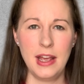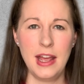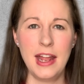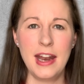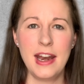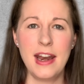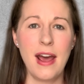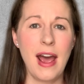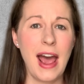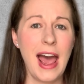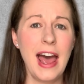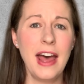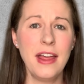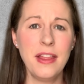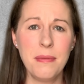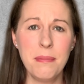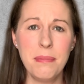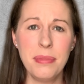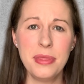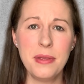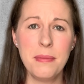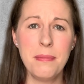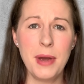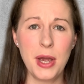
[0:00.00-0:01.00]
Now, at
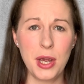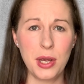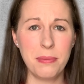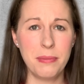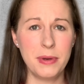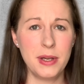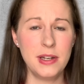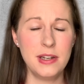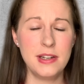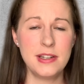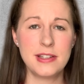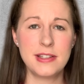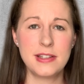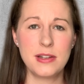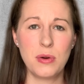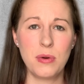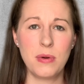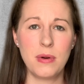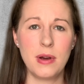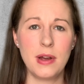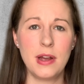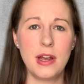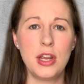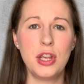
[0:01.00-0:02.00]
the moment,
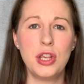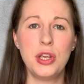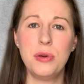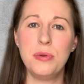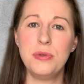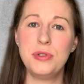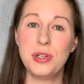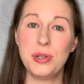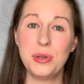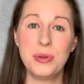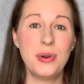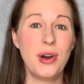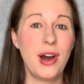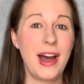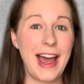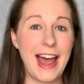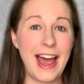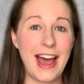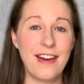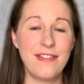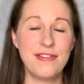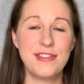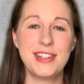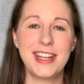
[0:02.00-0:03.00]
you do not
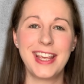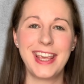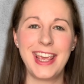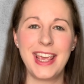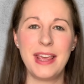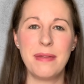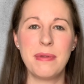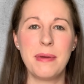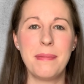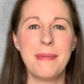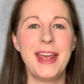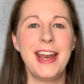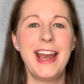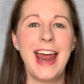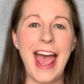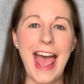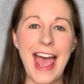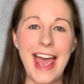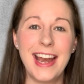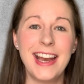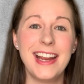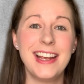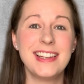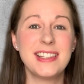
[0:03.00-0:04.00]
have to keep them in
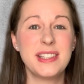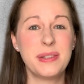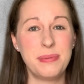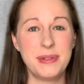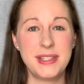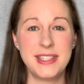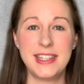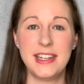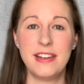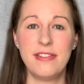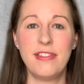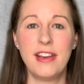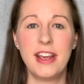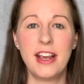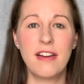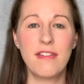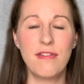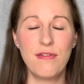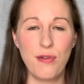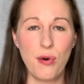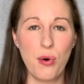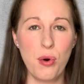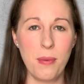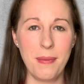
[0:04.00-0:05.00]
any specific
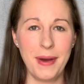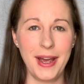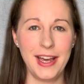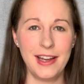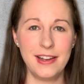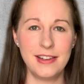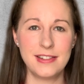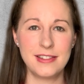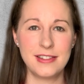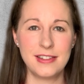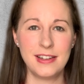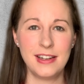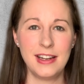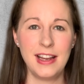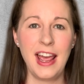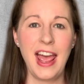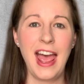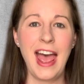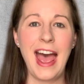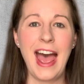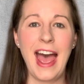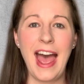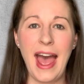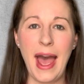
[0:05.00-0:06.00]
format.
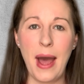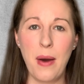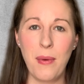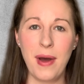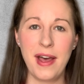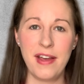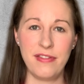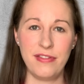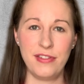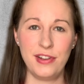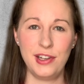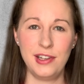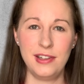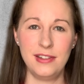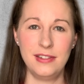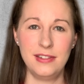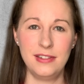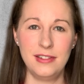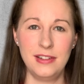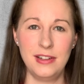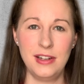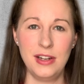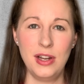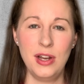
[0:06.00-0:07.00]
However,
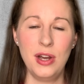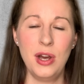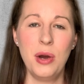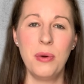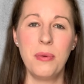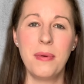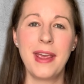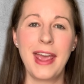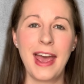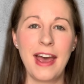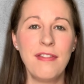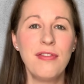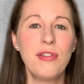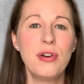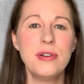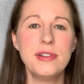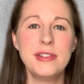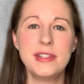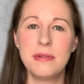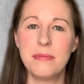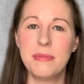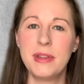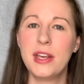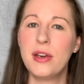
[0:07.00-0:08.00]
we have got
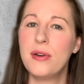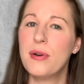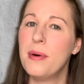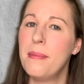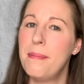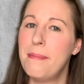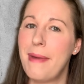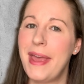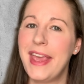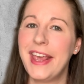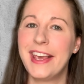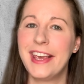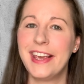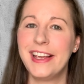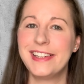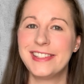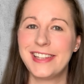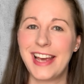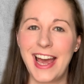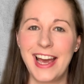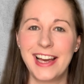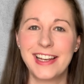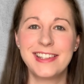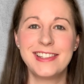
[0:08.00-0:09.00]
something called Making
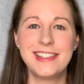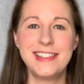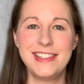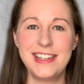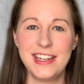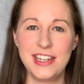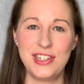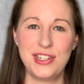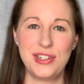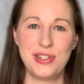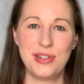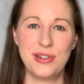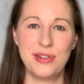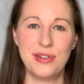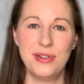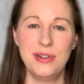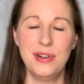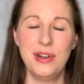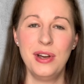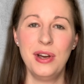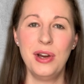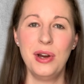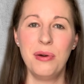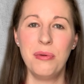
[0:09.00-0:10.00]
Tax Digital,
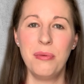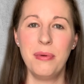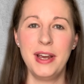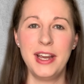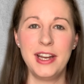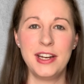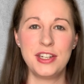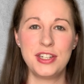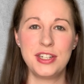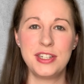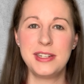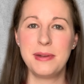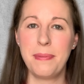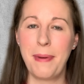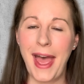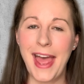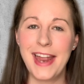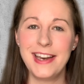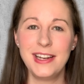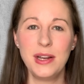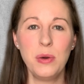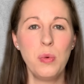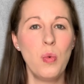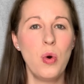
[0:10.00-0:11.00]
which,
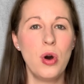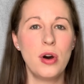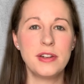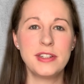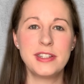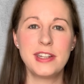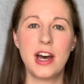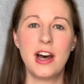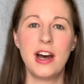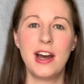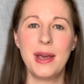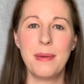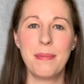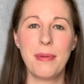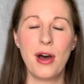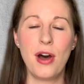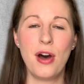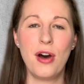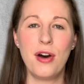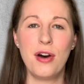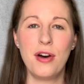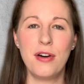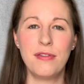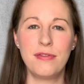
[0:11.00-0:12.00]
depending what type
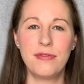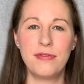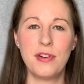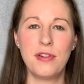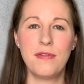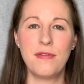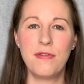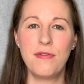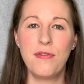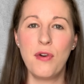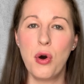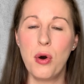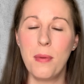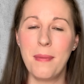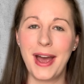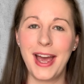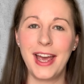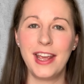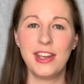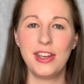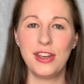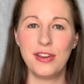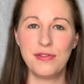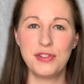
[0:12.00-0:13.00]
of format
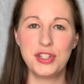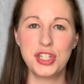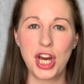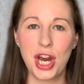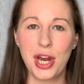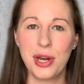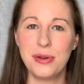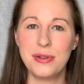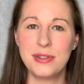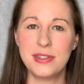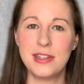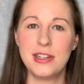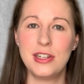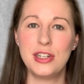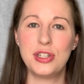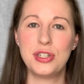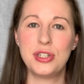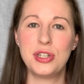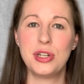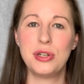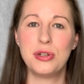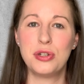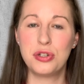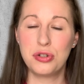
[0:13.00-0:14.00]
you've chosen
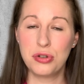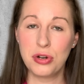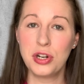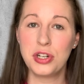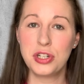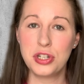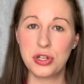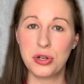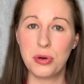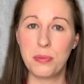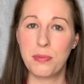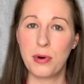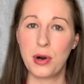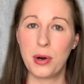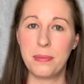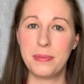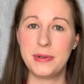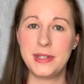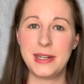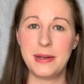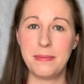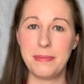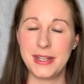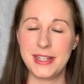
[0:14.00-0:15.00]
to structure your
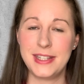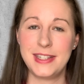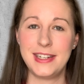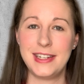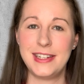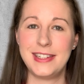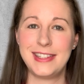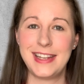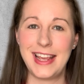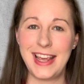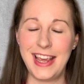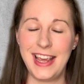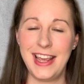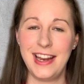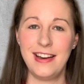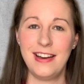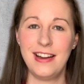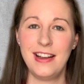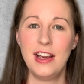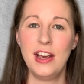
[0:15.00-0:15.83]
property business in,